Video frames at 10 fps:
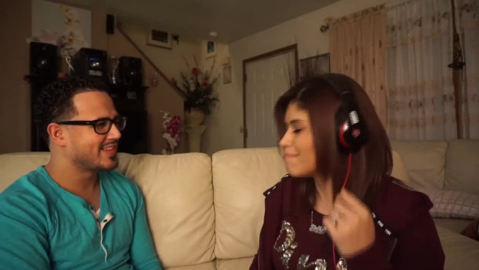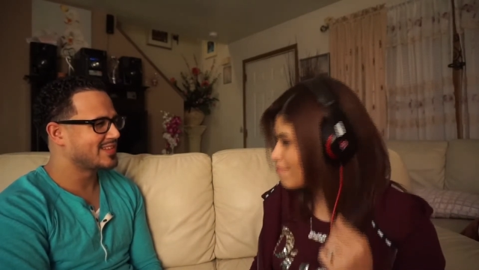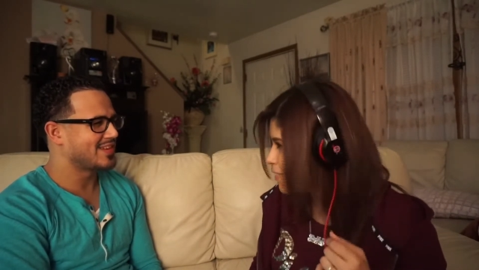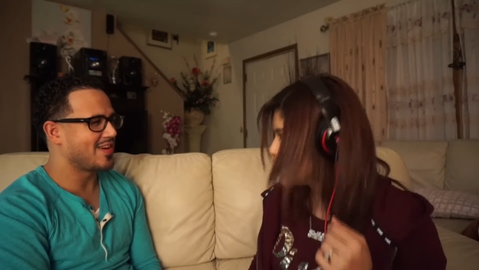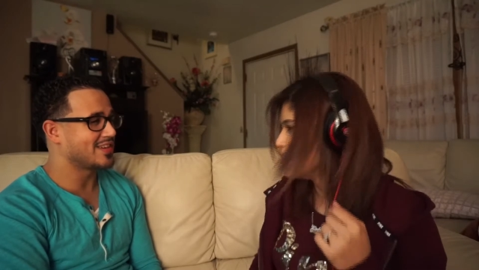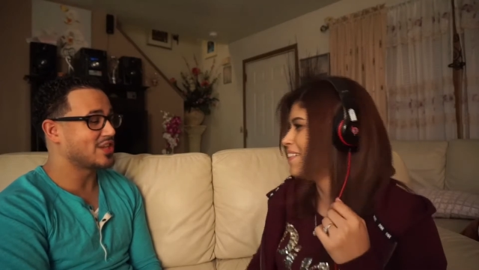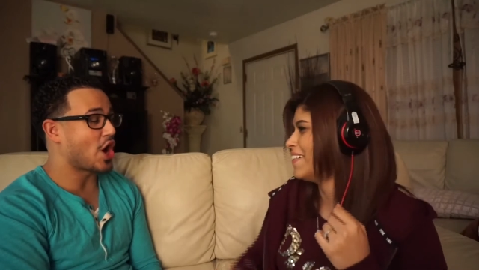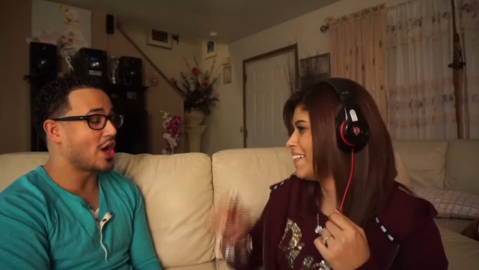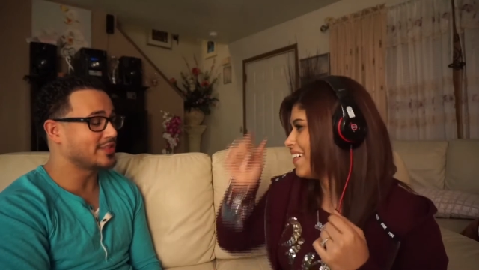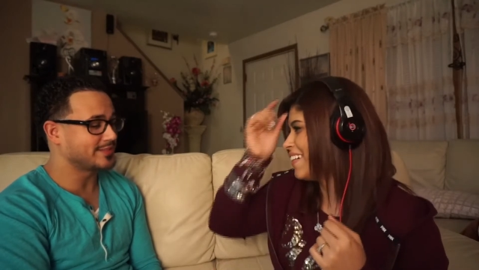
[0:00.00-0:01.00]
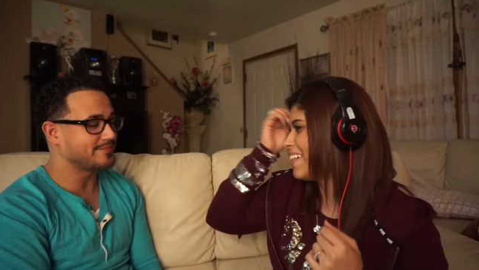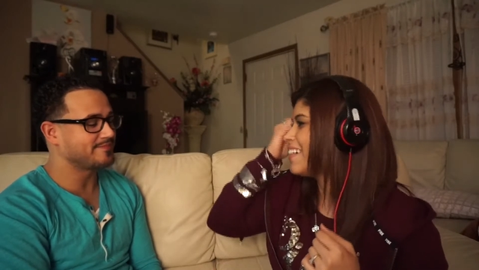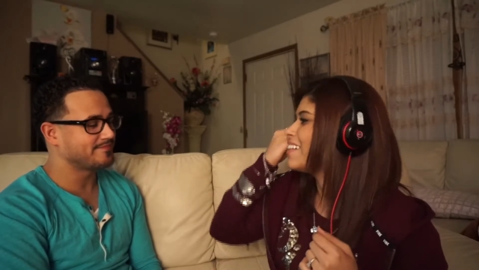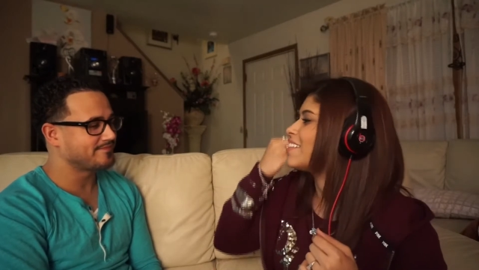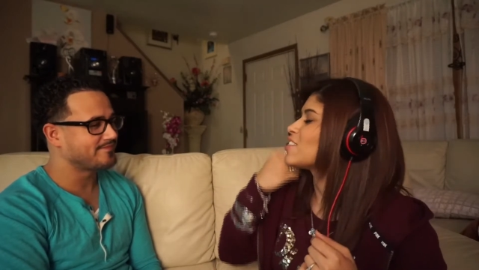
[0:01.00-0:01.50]
Speaker 1: Song is awesome.
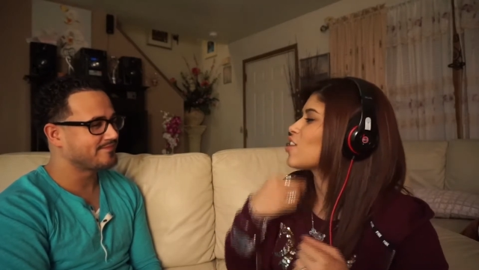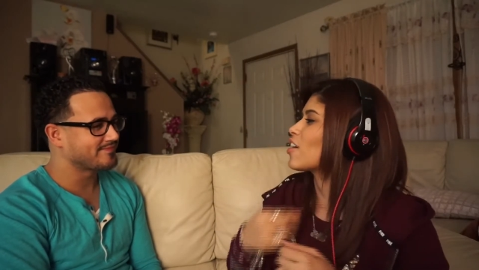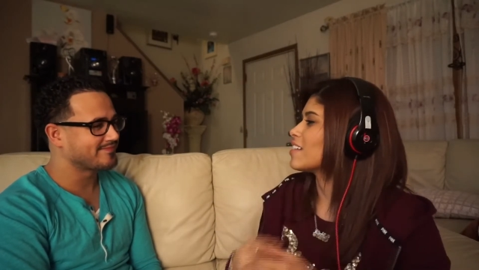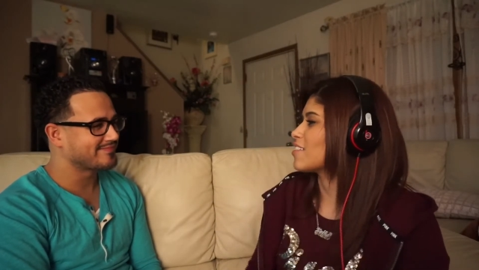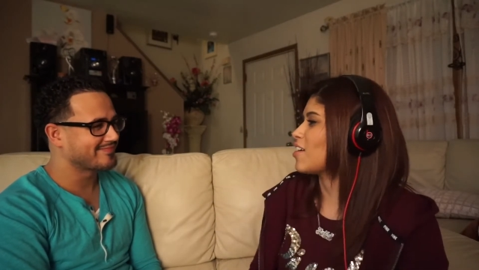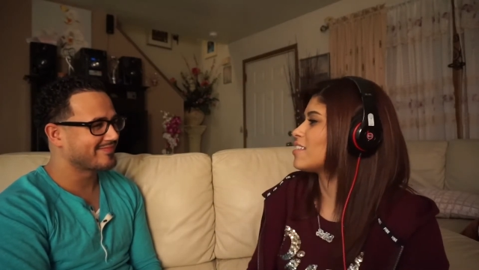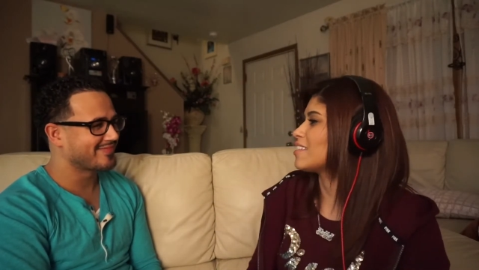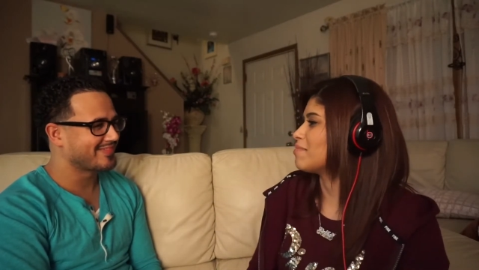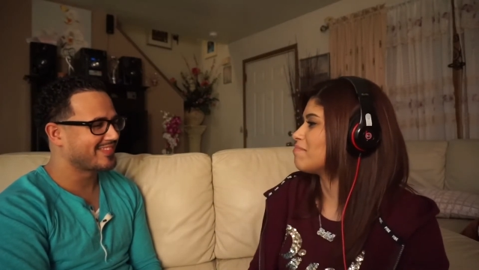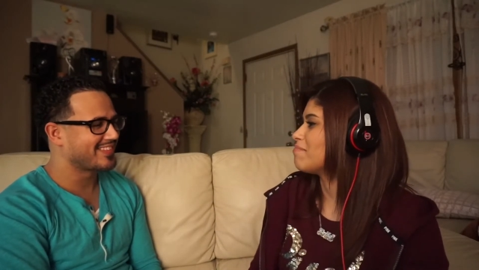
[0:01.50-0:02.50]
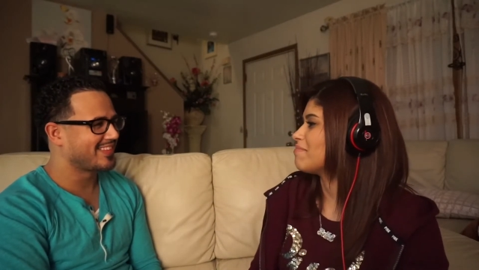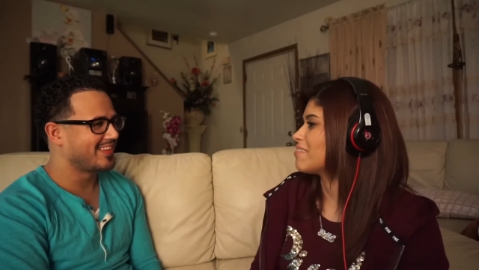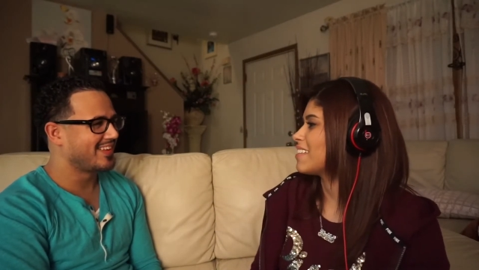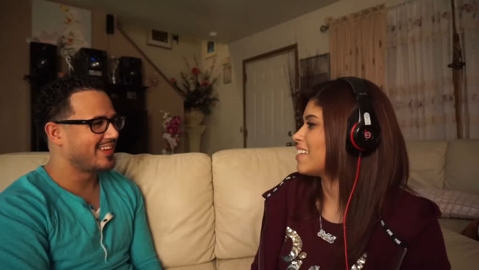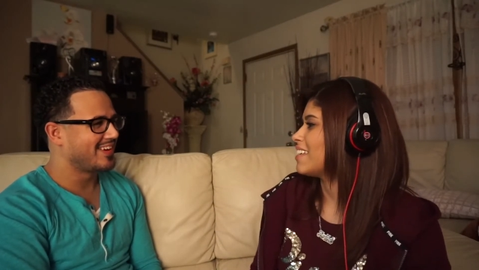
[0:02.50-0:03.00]
Speaker 2: The song is awesome.
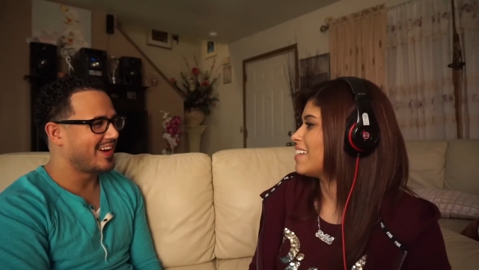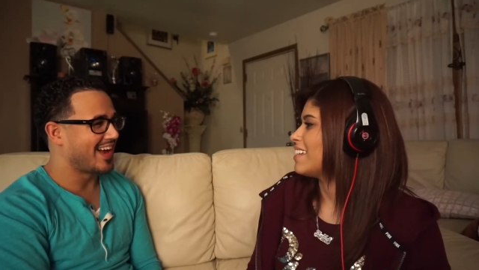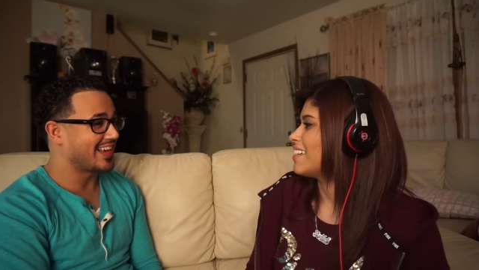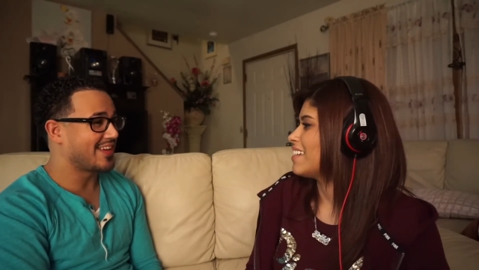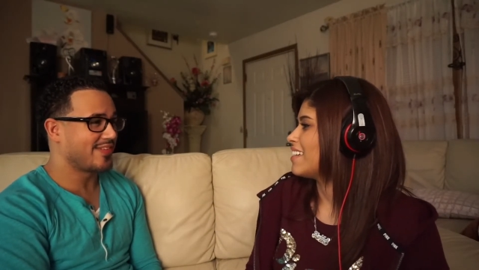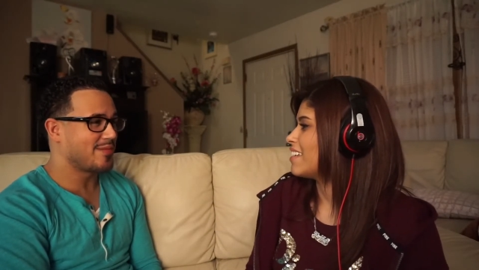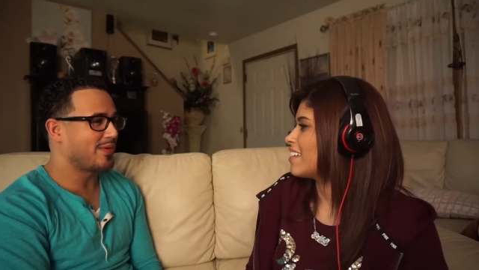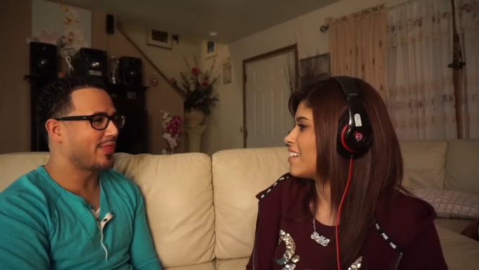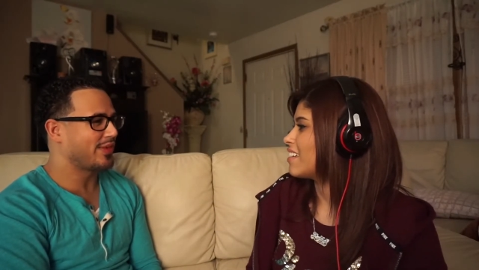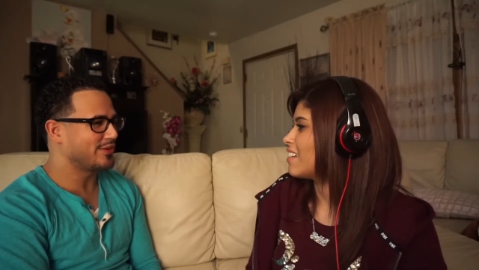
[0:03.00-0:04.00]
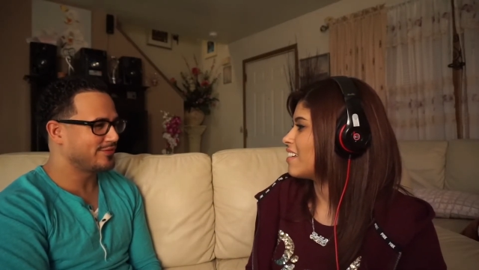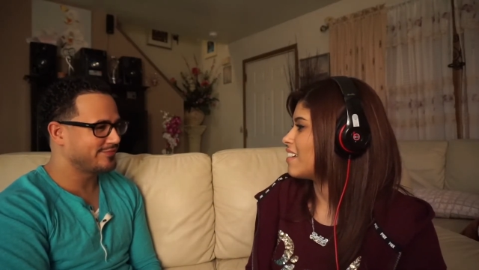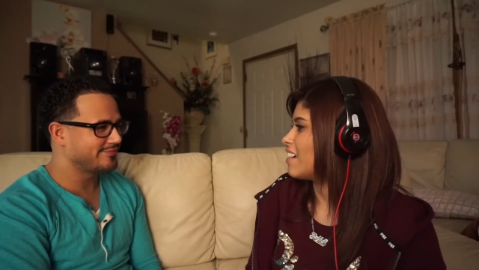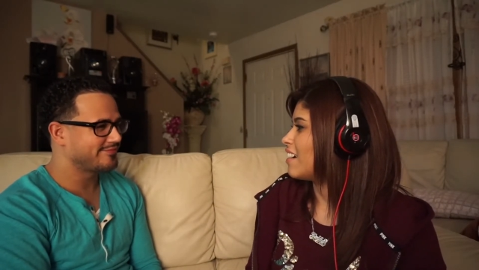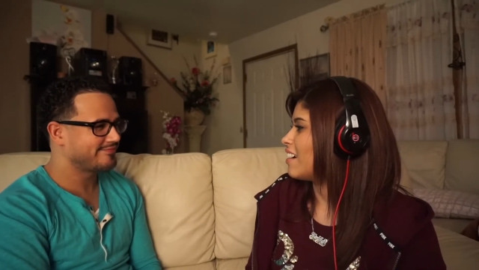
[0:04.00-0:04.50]
Speaker 1: I give up with you.
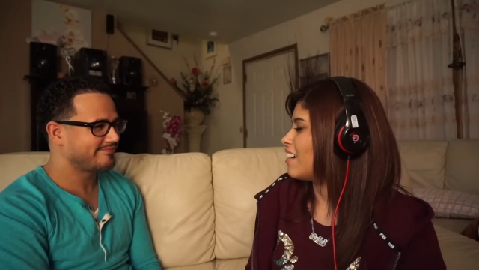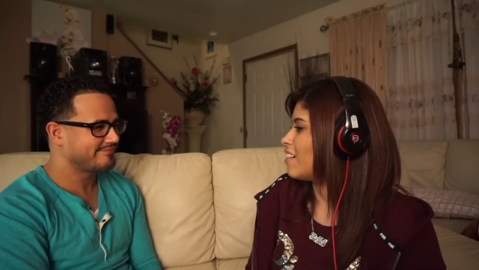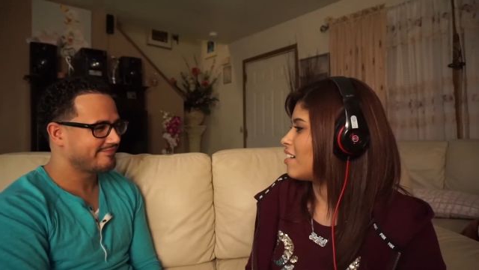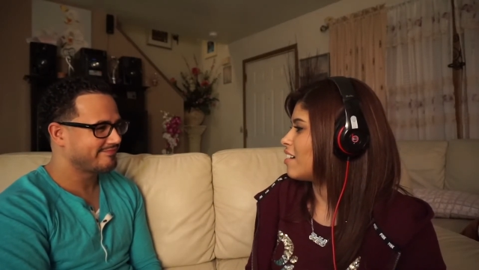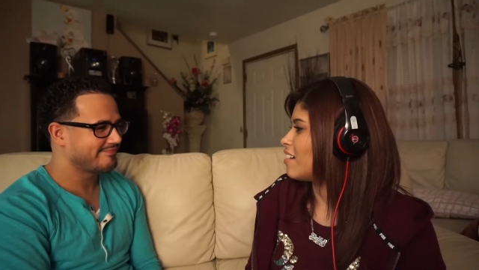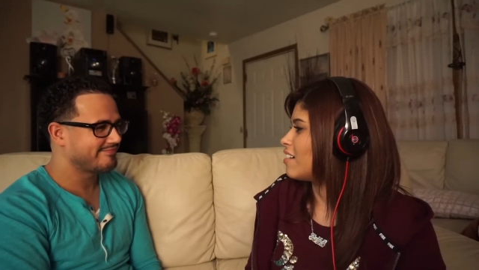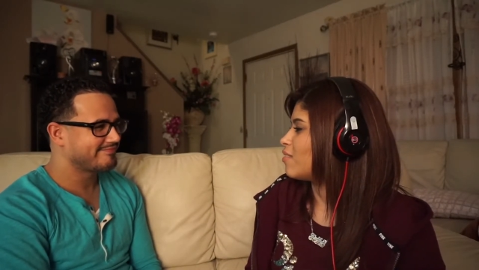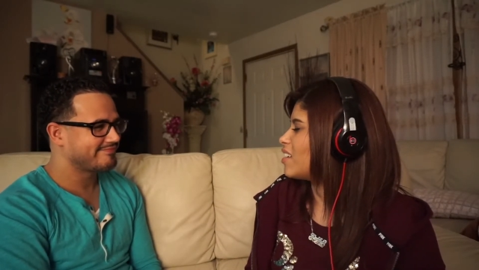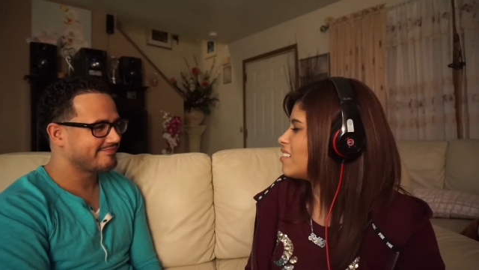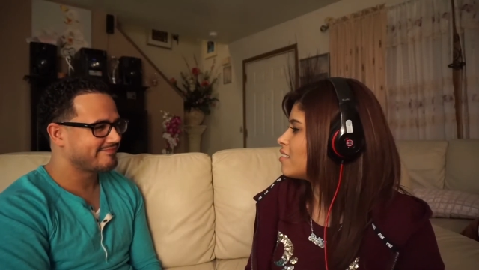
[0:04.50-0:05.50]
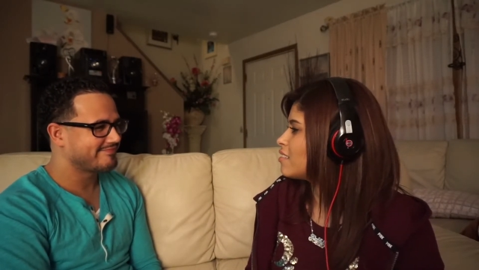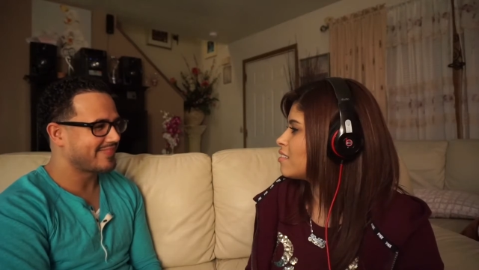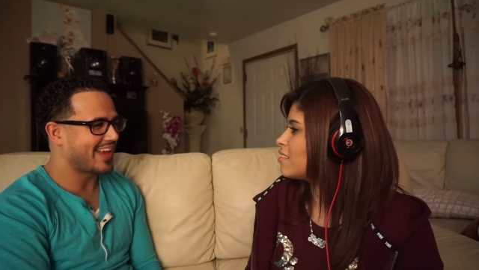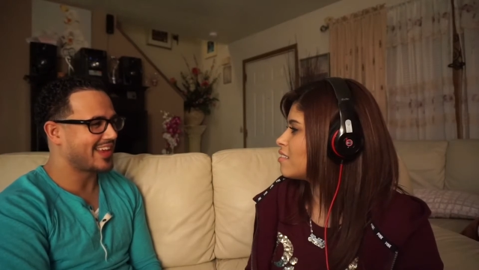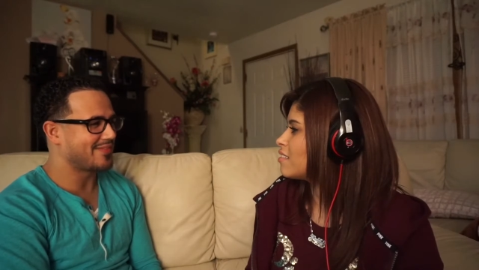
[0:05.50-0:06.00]
What?
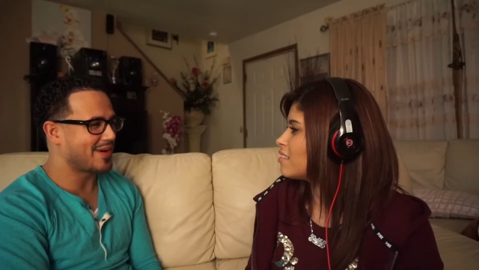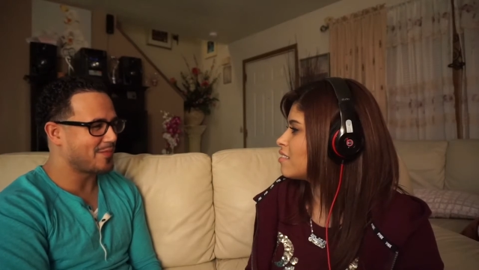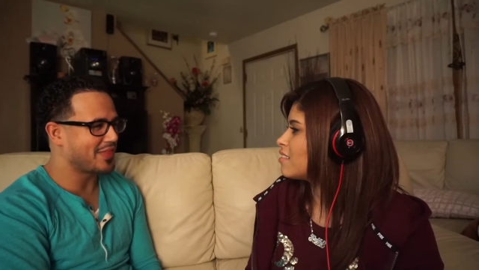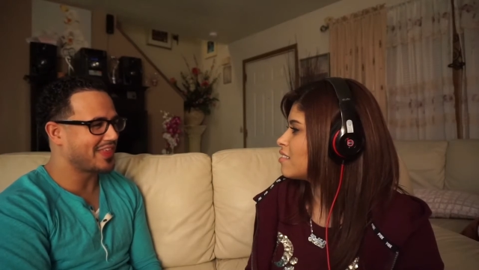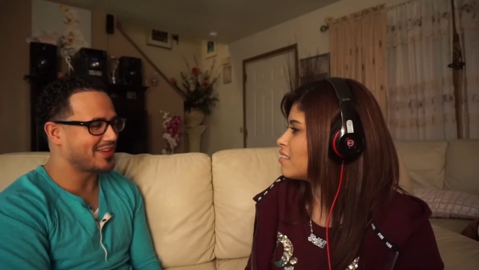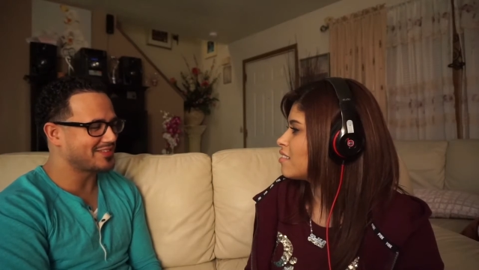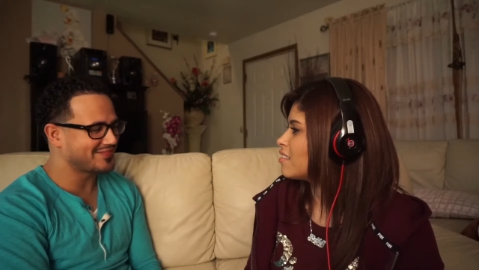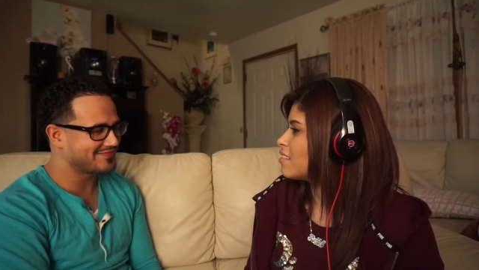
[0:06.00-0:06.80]
I give up with you.